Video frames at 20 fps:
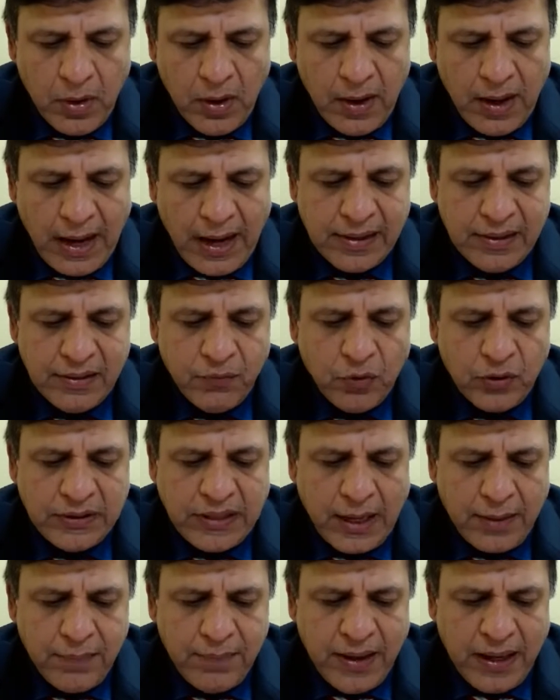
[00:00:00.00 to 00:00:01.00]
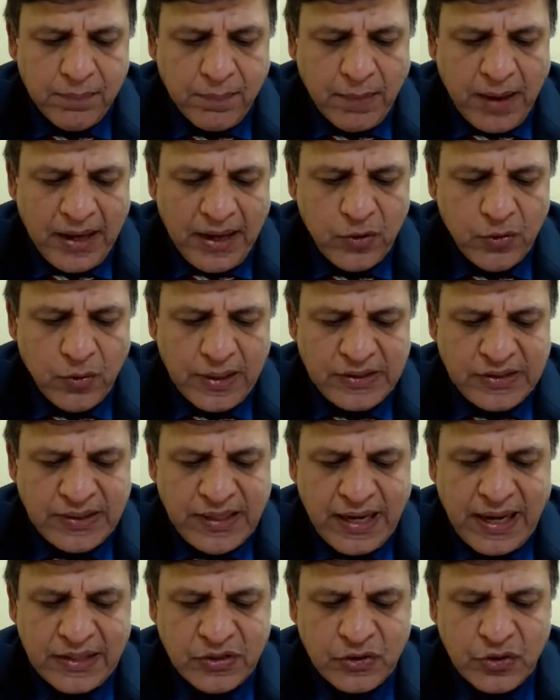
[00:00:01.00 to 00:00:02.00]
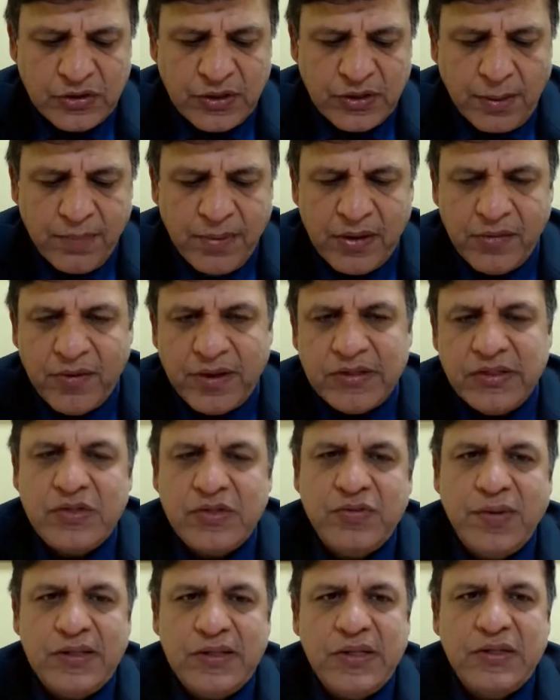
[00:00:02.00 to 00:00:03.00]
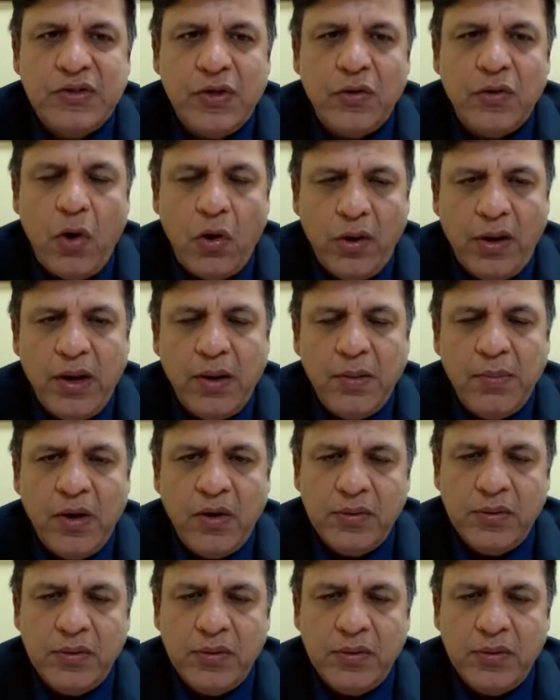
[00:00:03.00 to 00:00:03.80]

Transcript: And would that be at MyUSCIS to submit registrations you're talking about?